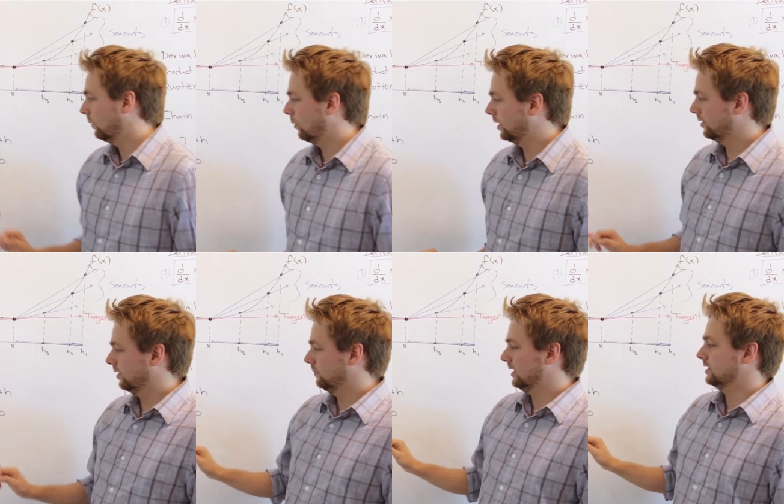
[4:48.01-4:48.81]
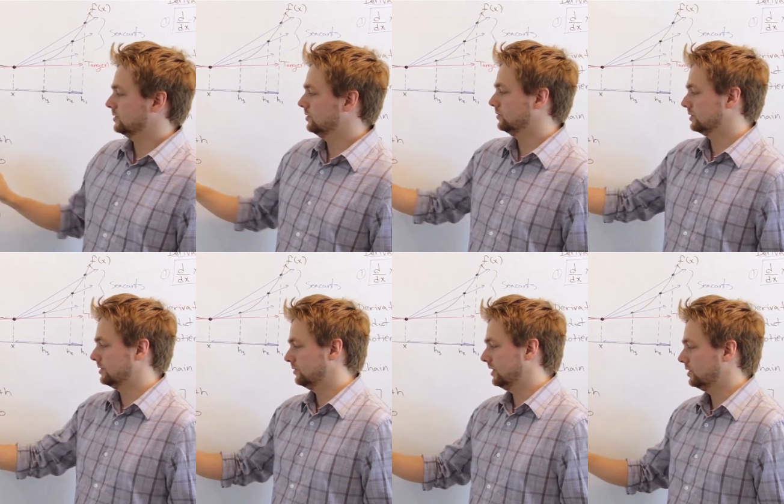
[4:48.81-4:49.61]
One of them is Newton's
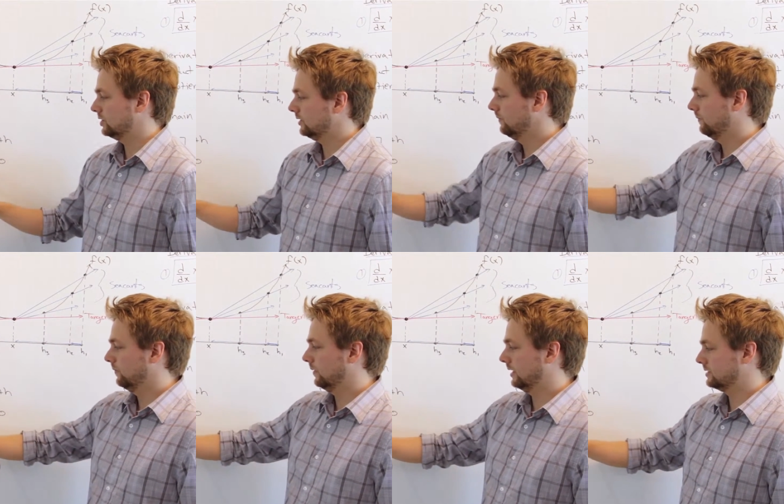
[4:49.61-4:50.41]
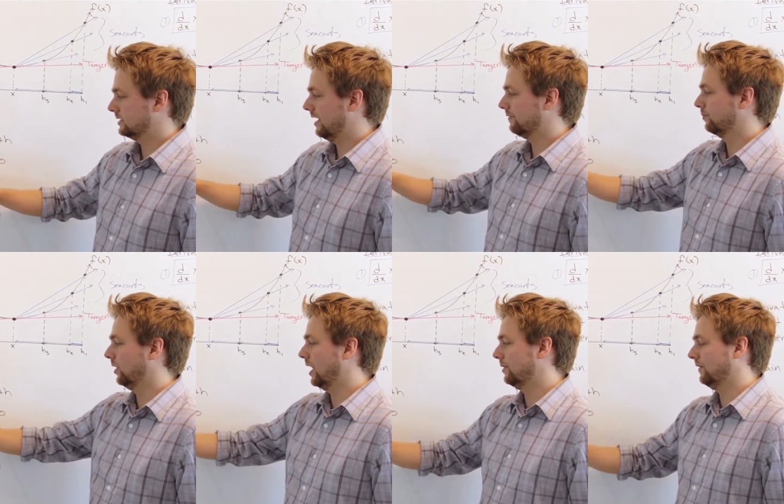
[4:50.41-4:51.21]
notation, this f
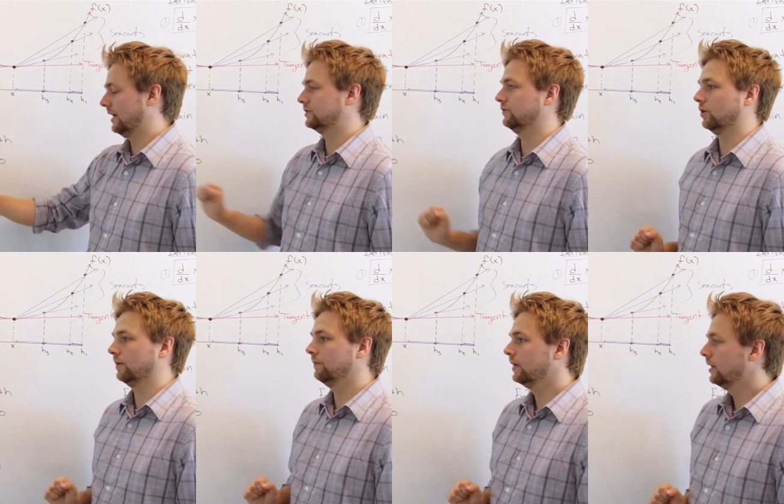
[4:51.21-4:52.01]
prime of x form.